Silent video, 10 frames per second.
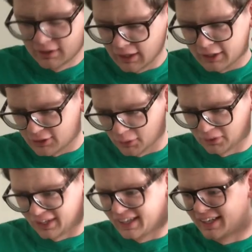I don't
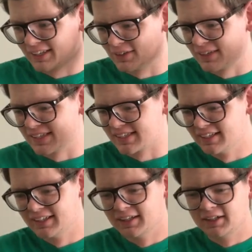think I can do this.
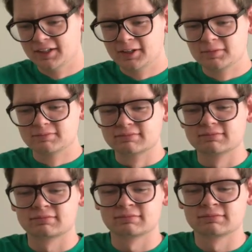
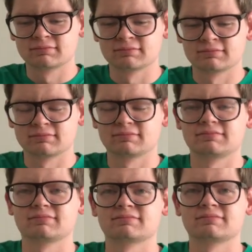
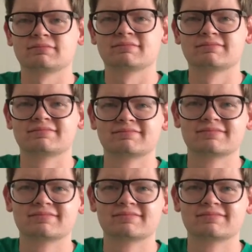Mm.